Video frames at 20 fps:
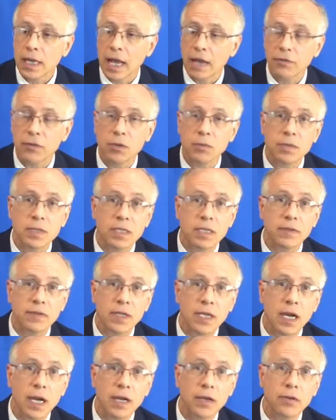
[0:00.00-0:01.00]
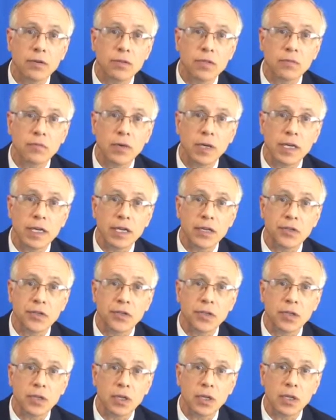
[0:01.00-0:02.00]
after receiving high dose of
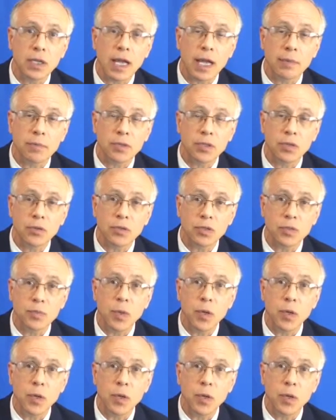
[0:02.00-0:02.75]
radiation to collapse, so those